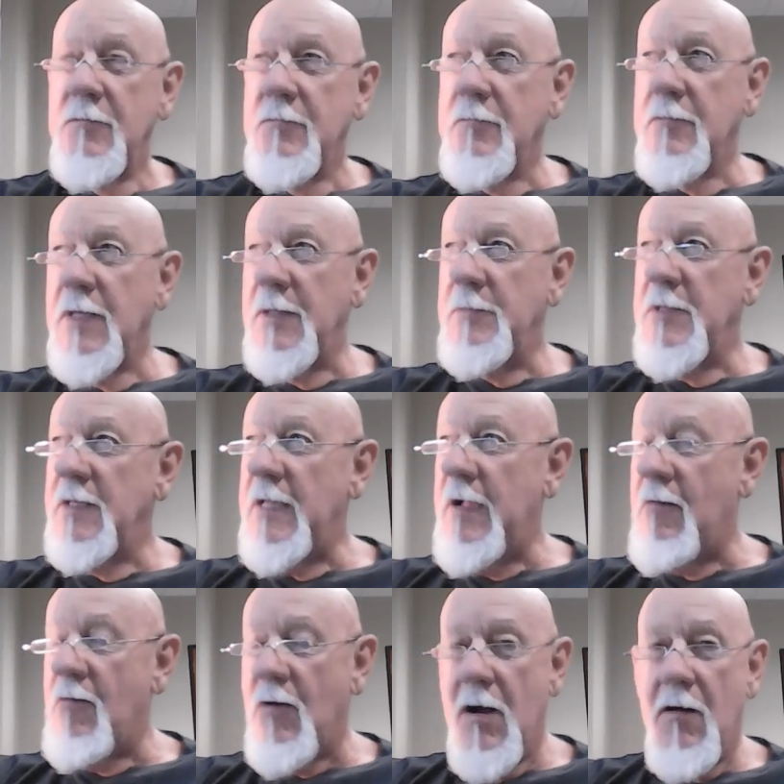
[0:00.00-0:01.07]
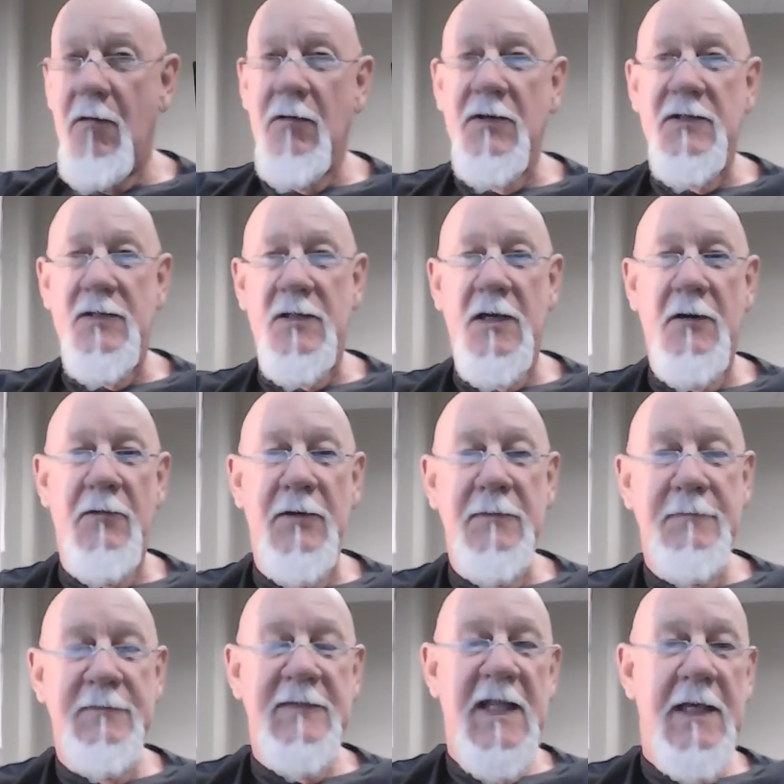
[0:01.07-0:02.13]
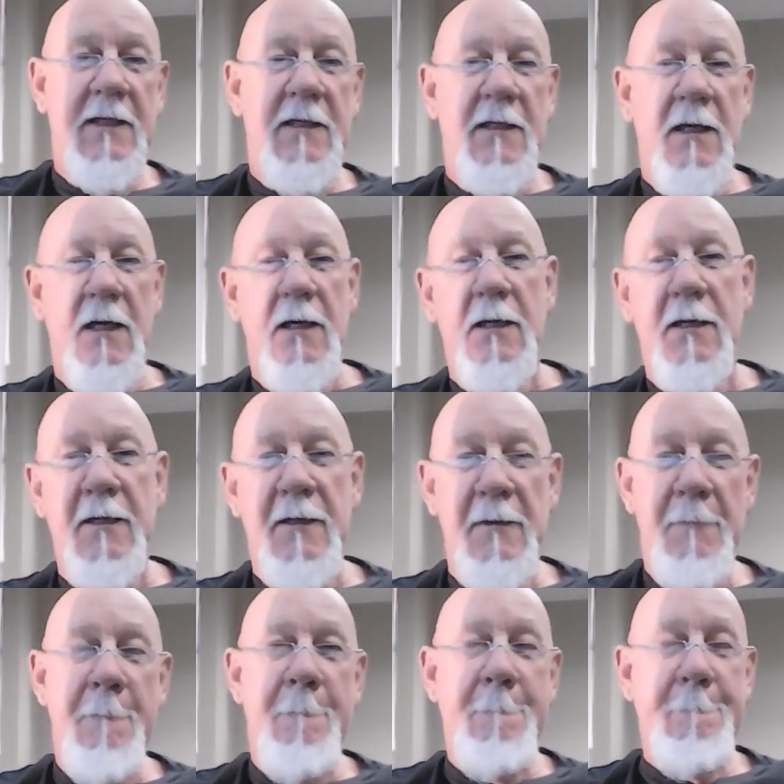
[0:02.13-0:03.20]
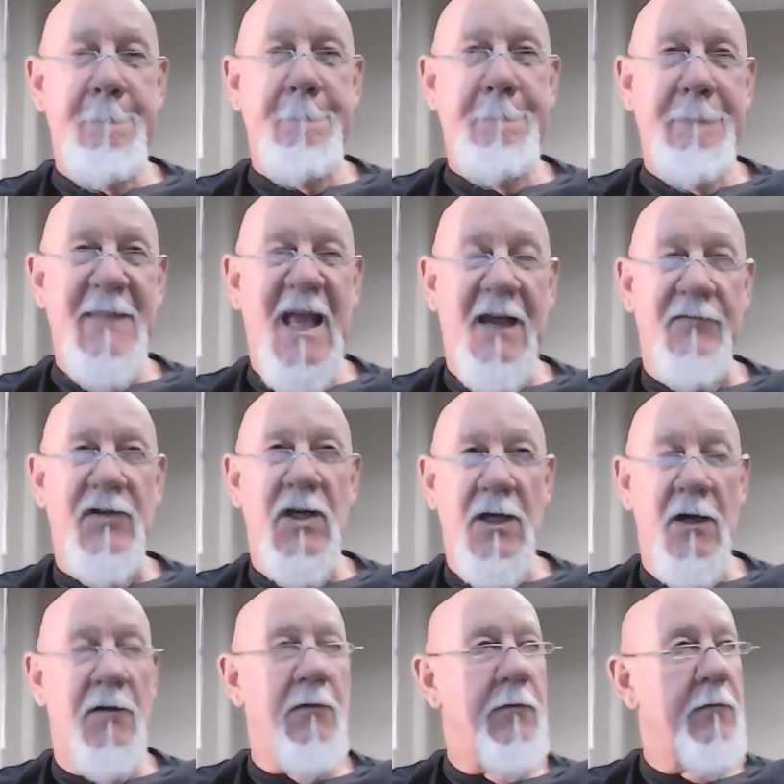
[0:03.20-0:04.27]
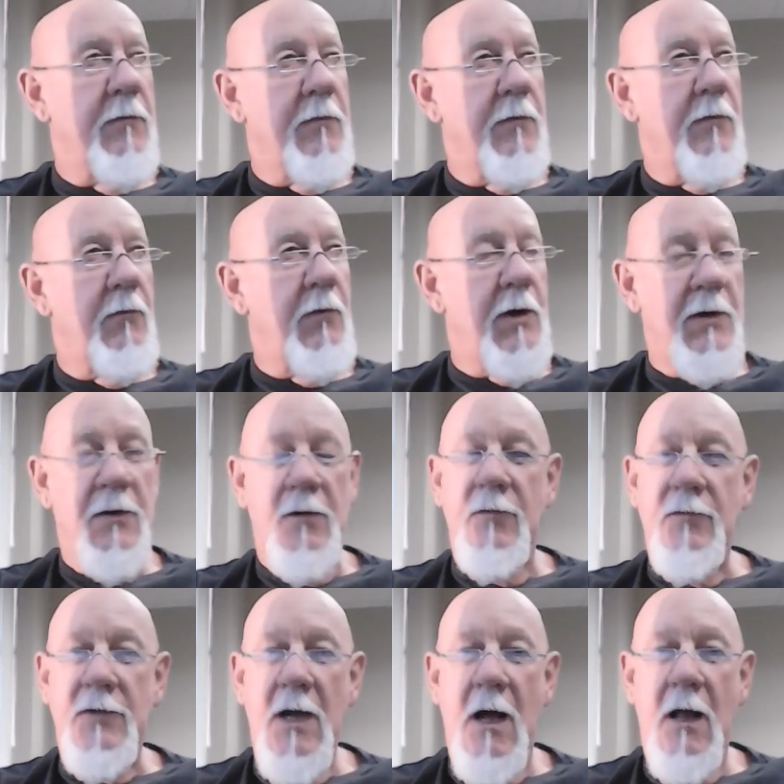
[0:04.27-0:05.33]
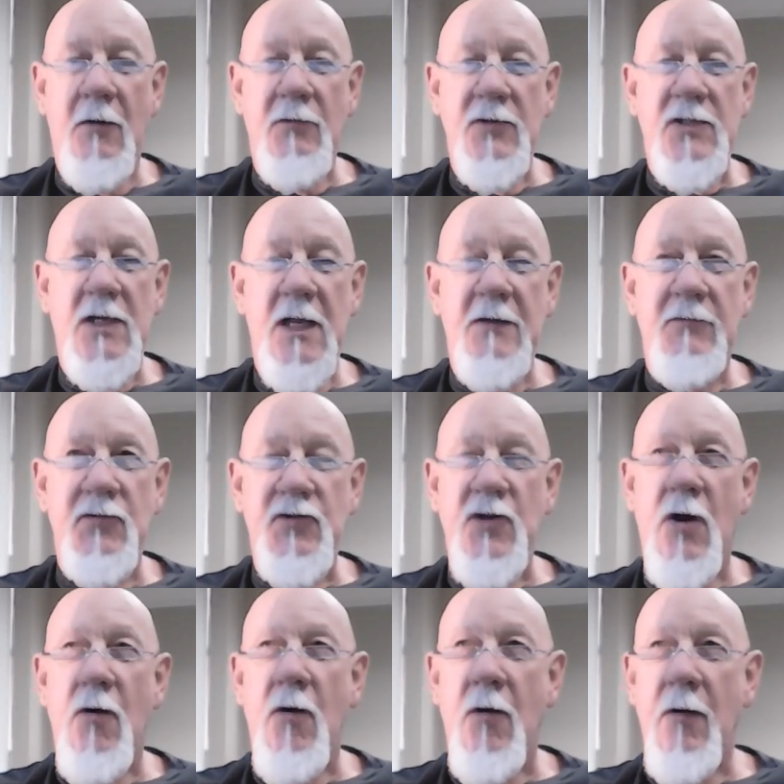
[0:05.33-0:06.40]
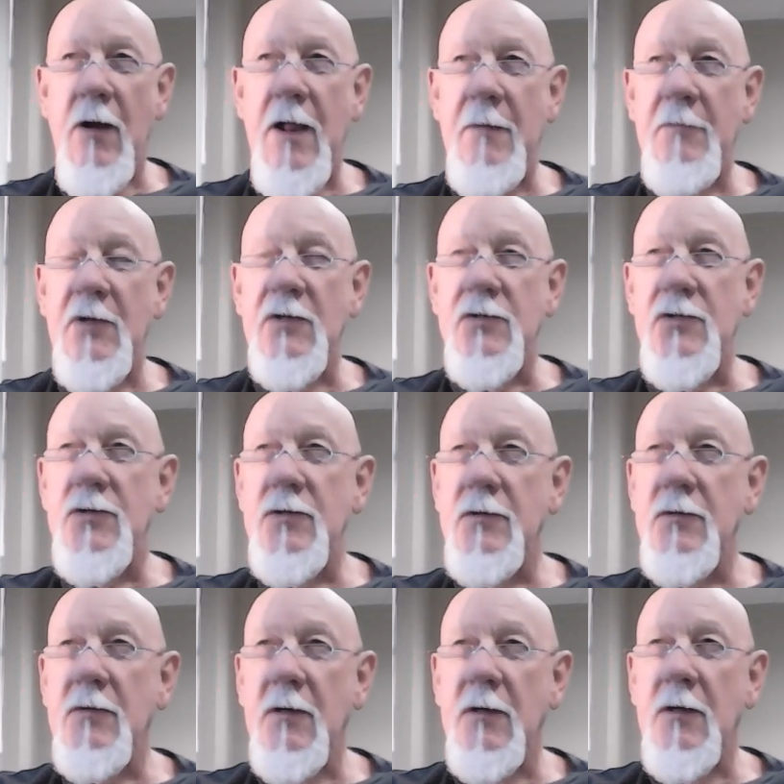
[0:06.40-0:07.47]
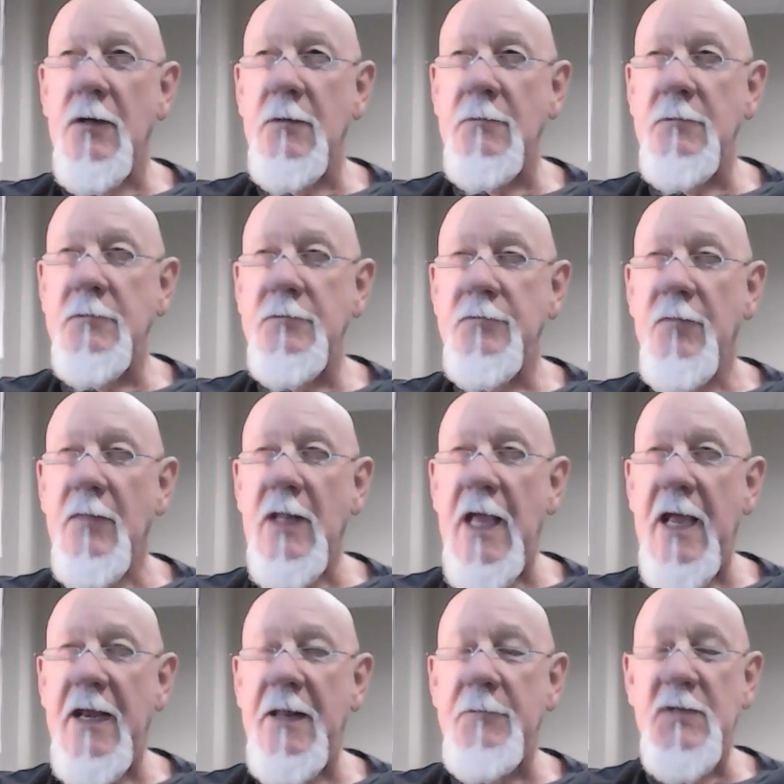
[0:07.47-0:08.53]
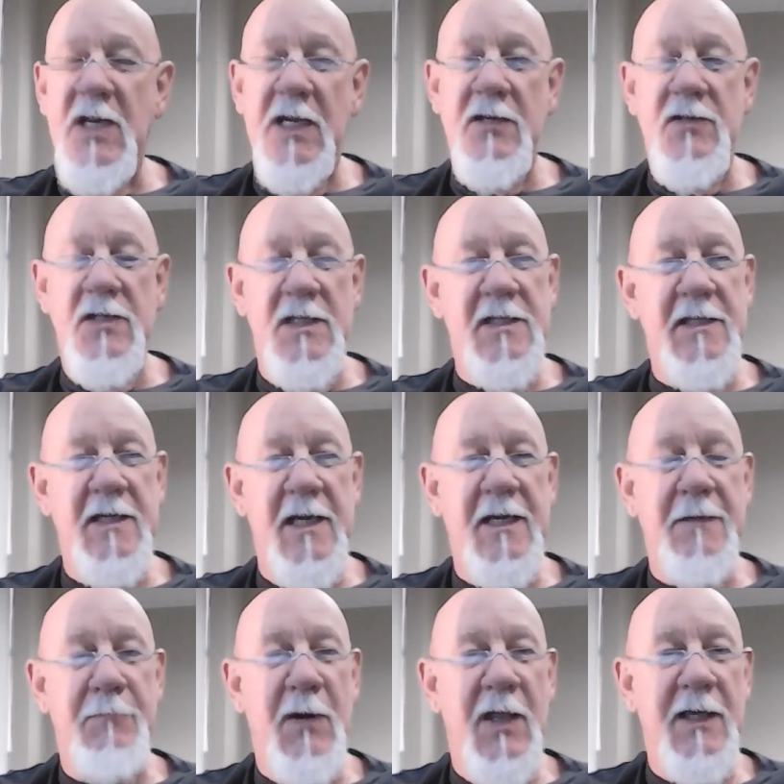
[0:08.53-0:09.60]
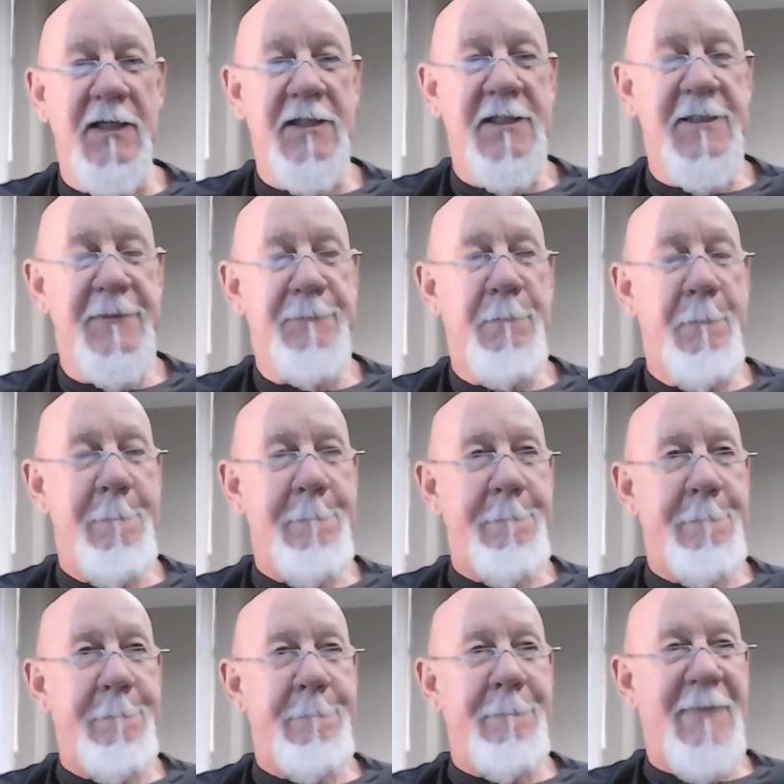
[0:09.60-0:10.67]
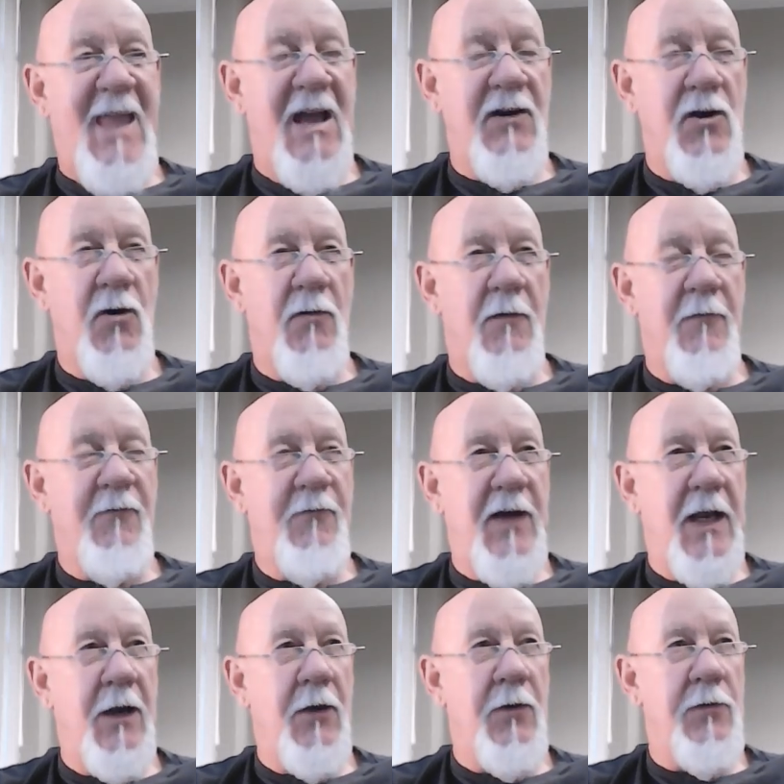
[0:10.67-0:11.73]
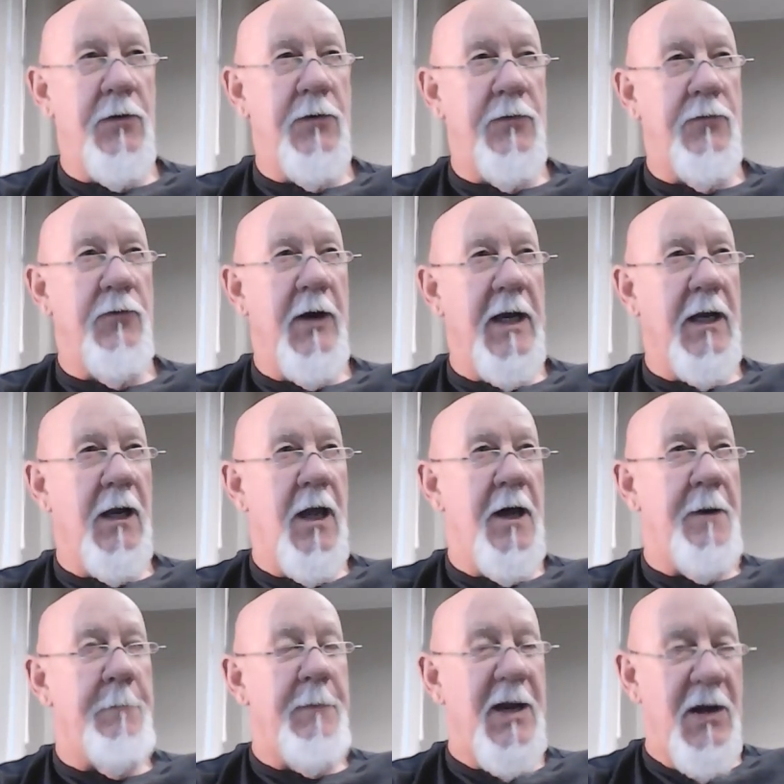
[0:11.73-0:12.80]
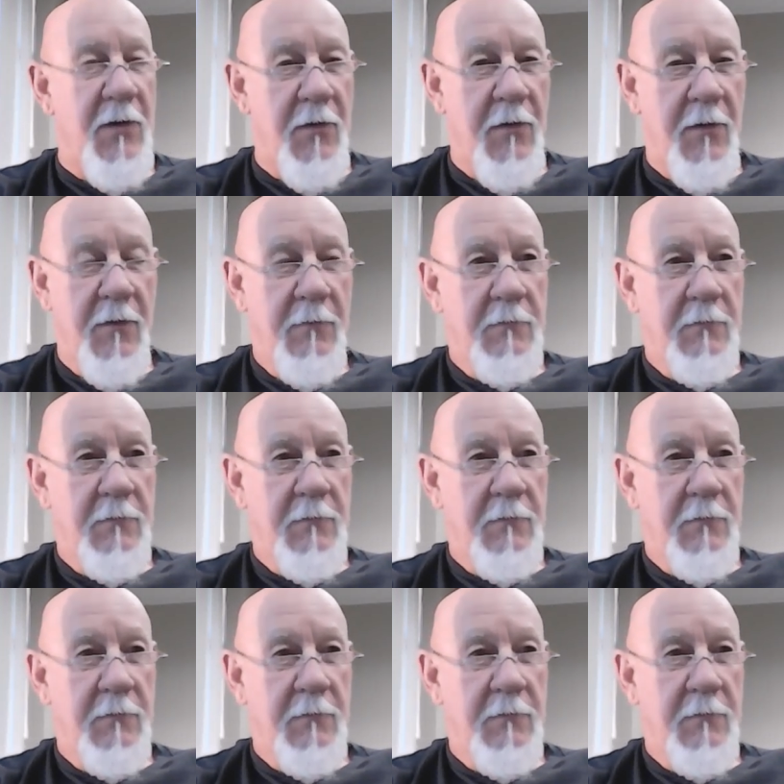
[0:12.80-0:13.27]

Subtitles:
maybe alcohol, etc. I have to know what your tolerance levels are, how much adaptation has taken place. I know a fellow who drank a lot of beer